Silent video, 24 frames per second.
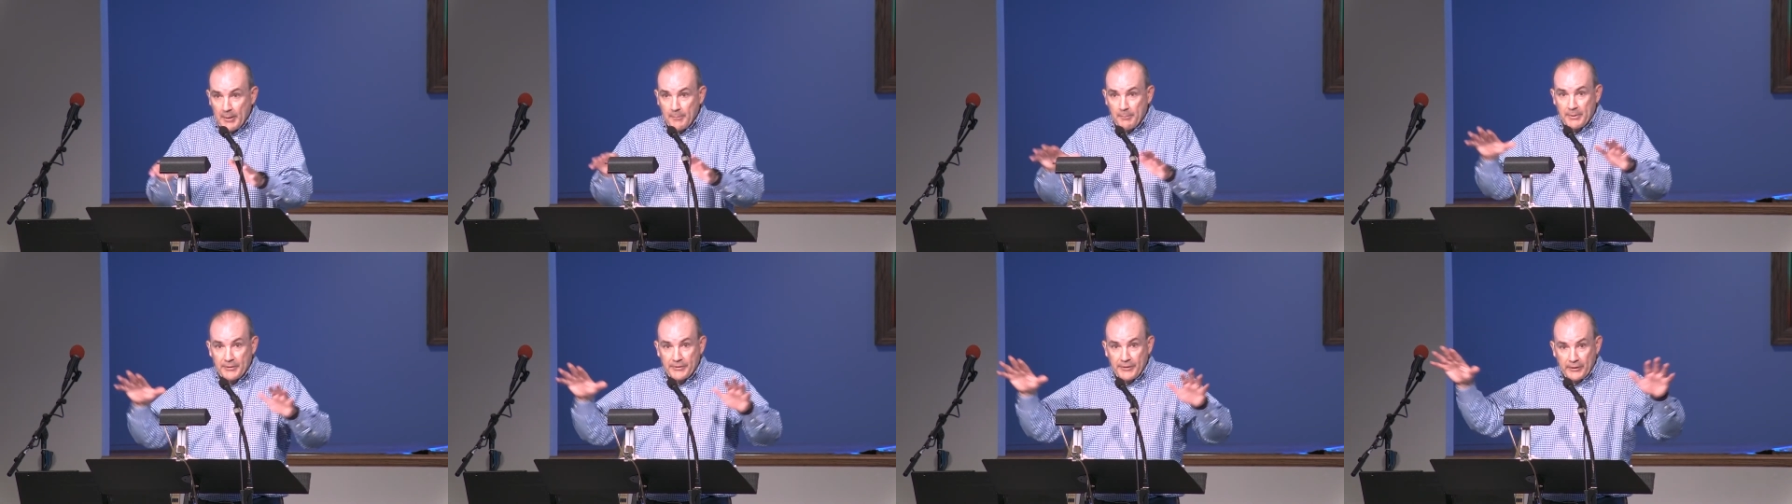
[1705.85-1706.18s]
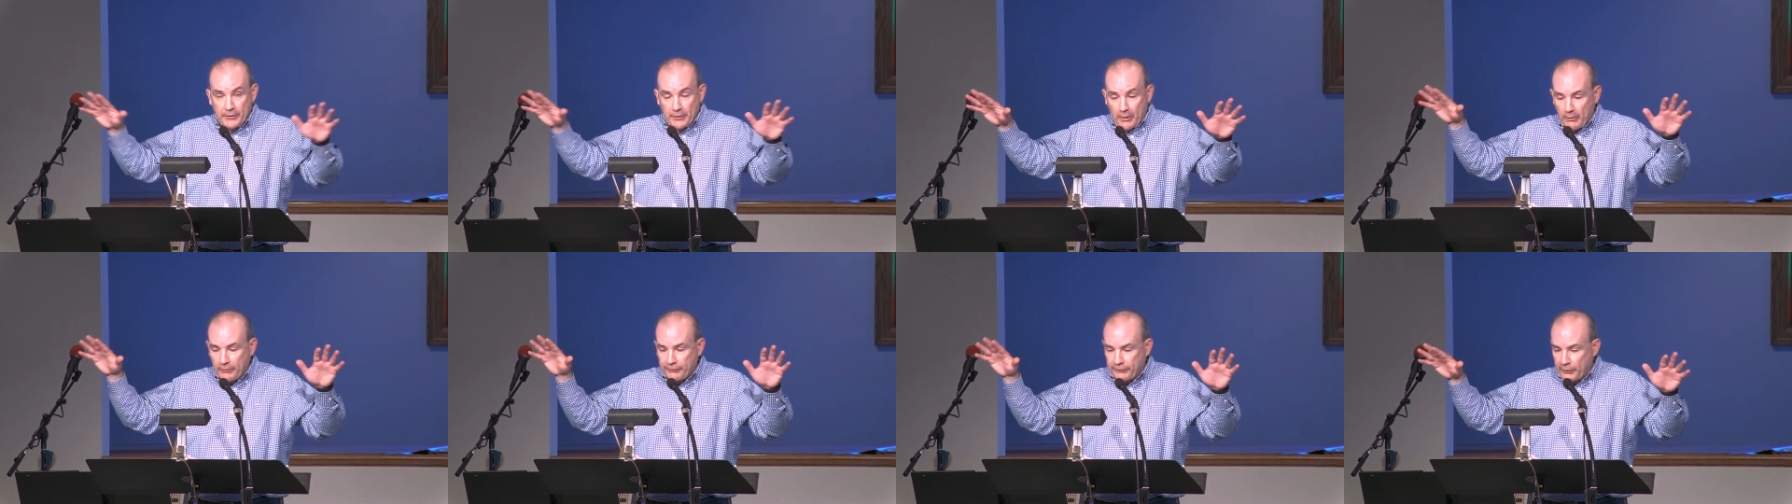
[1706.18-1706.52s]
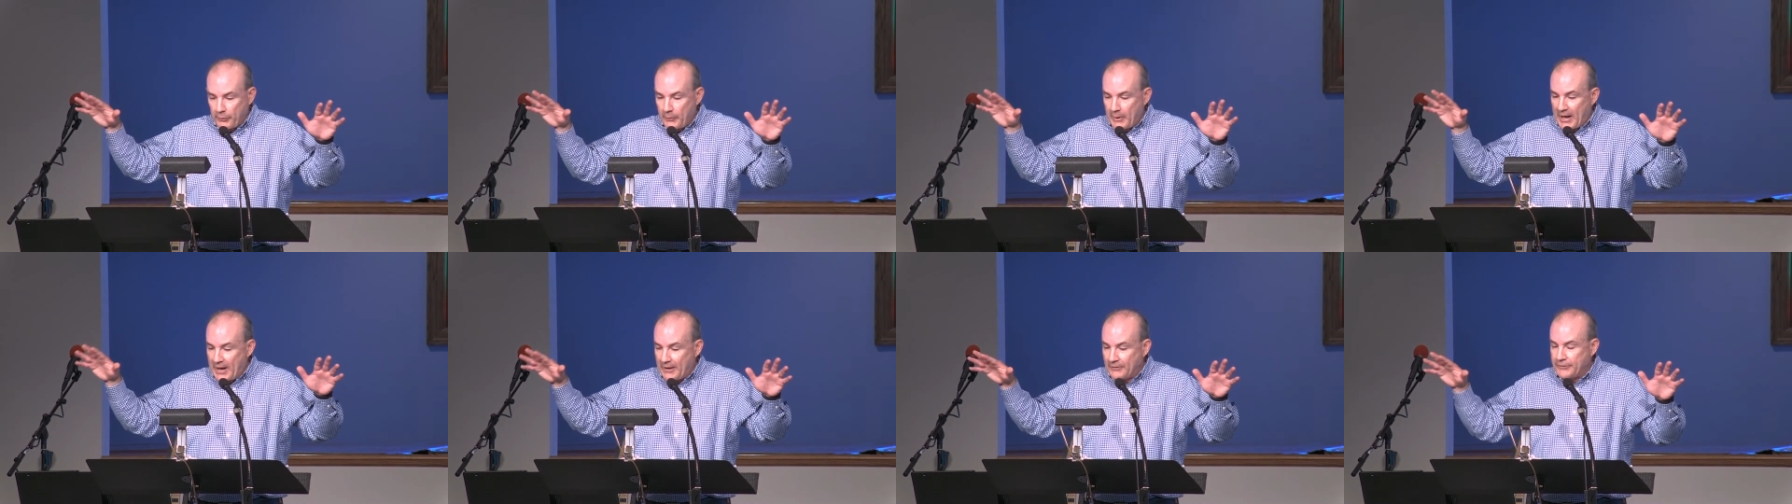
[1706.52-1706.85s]
but then
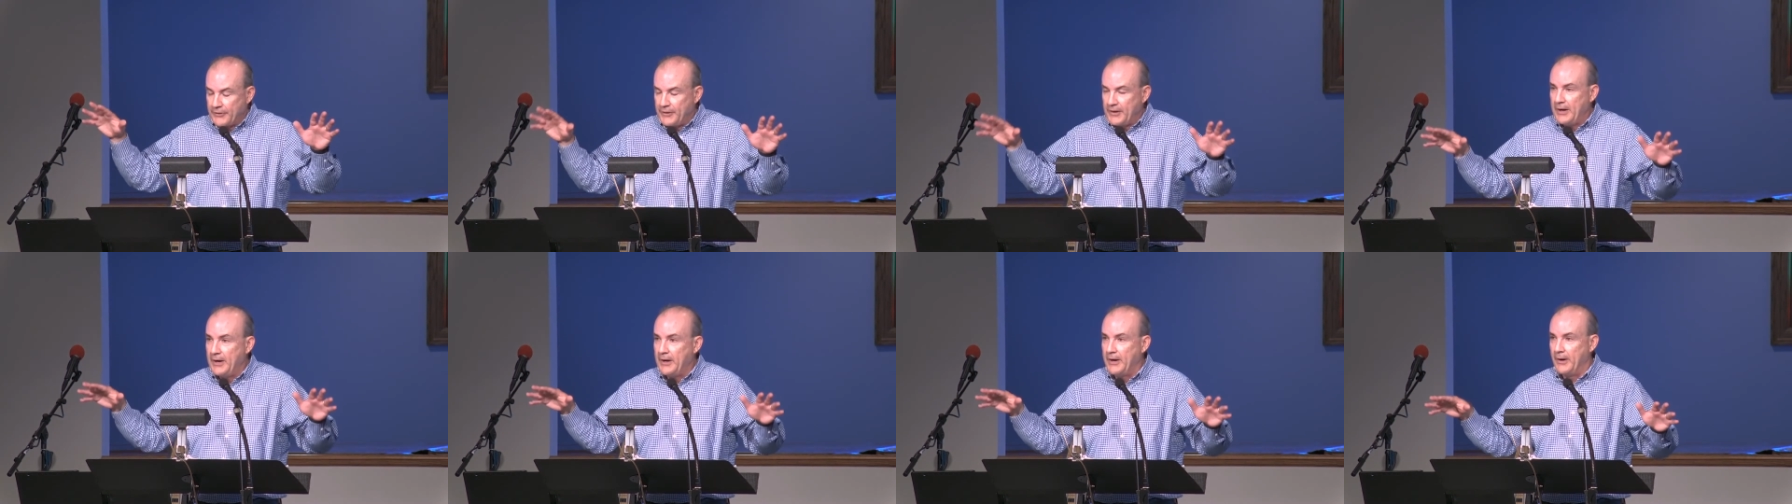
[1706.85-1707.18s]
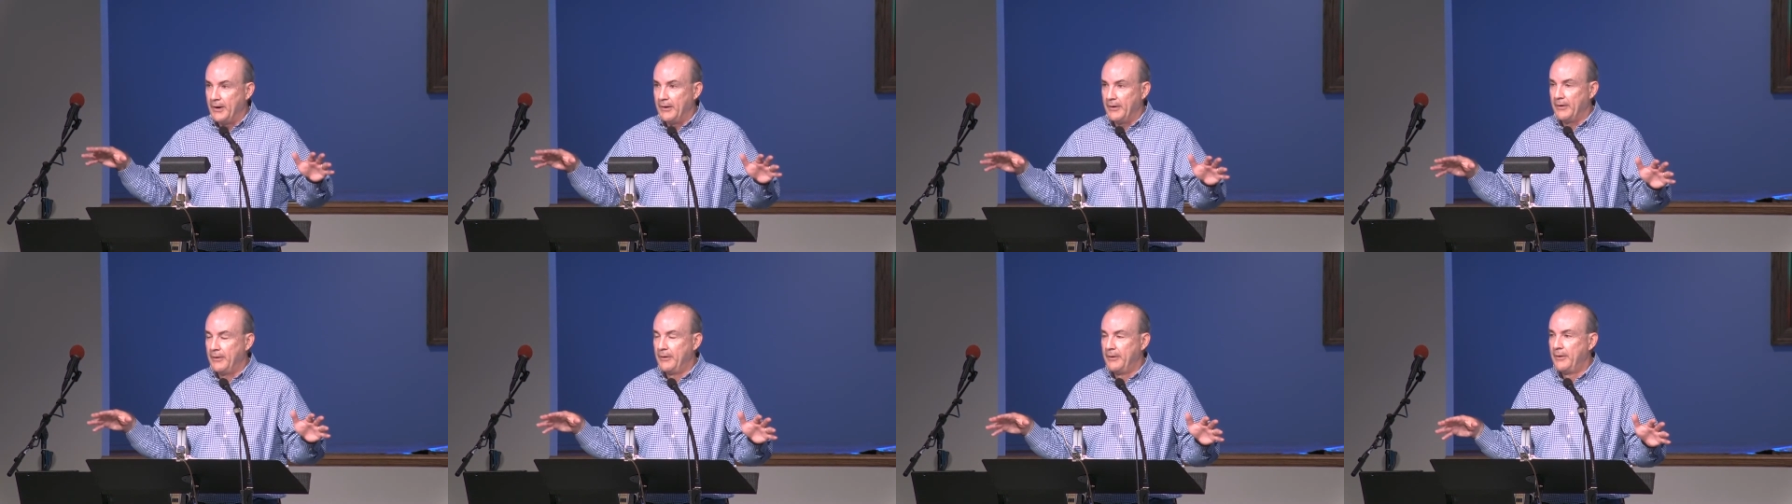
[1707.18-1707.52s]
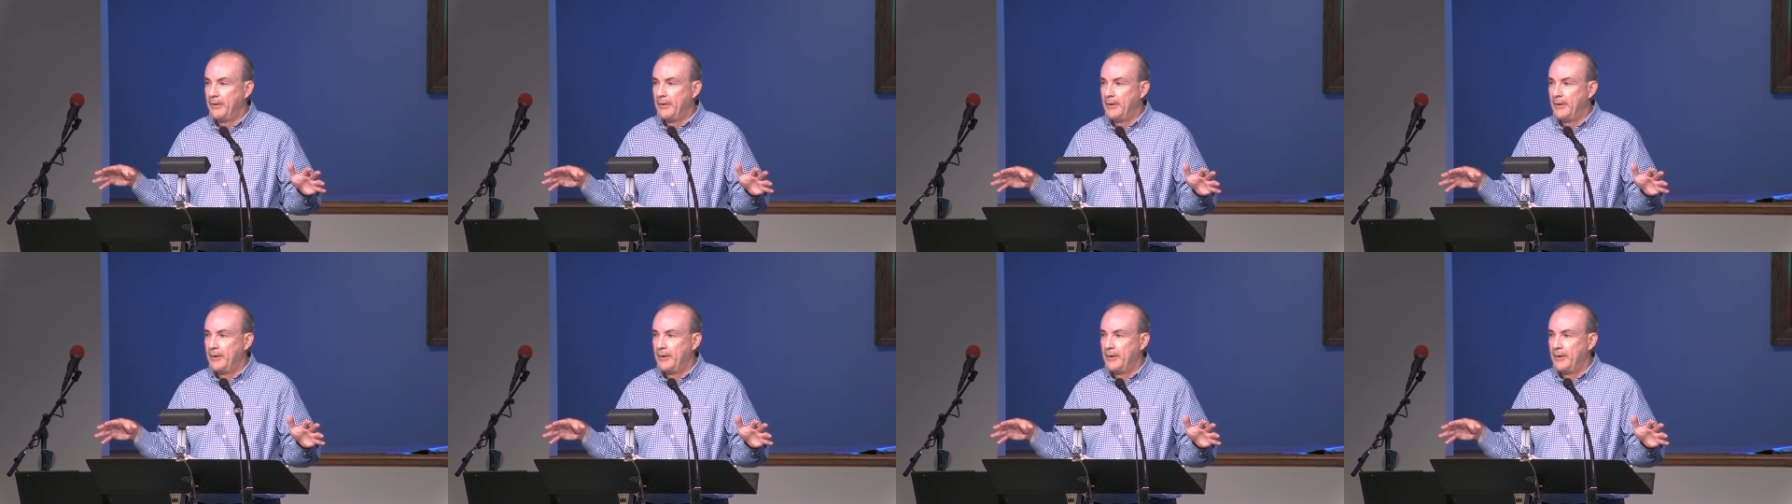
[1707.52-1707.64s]
also out there.